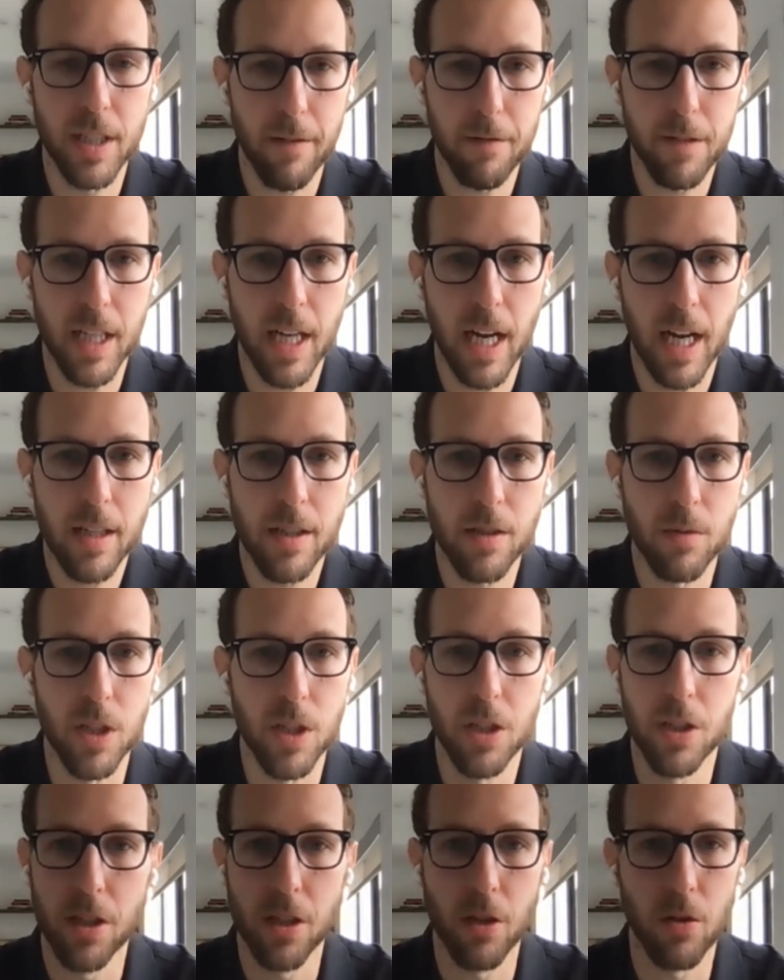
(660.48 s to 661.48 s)
FTX,
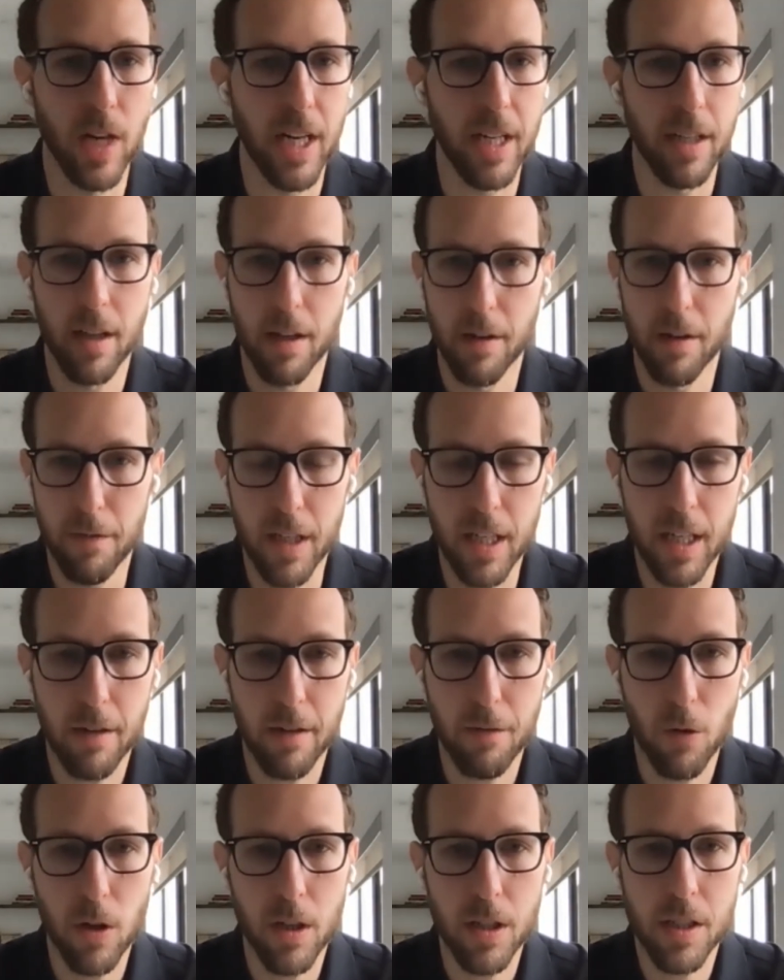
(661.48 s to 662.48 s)
which is a great convening
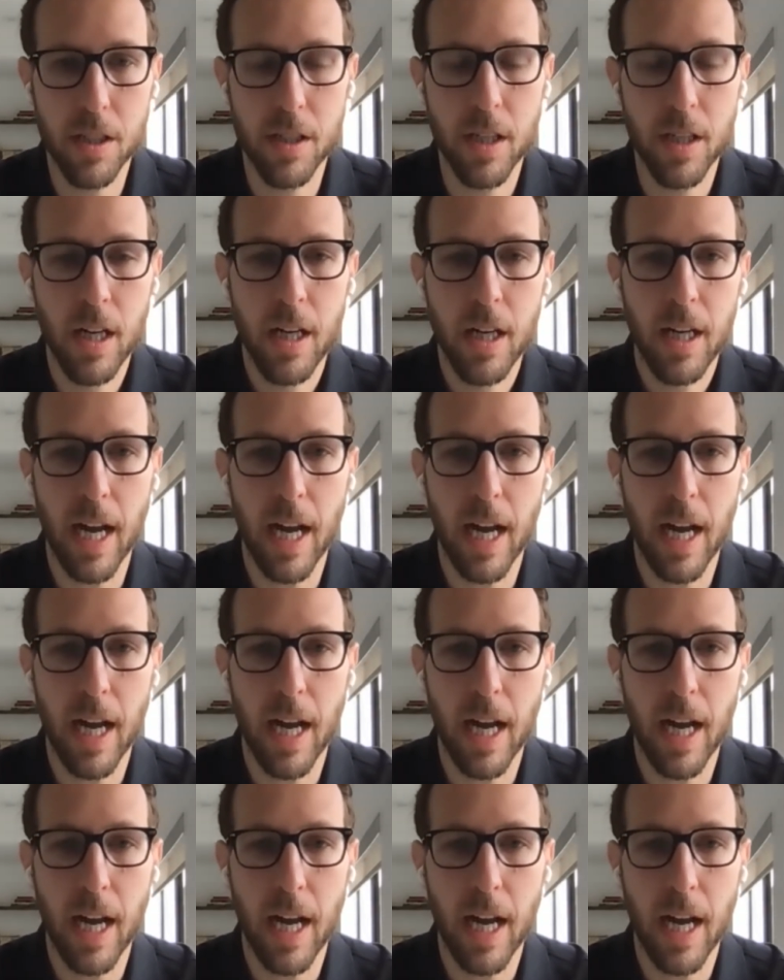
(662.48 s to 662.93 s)
force.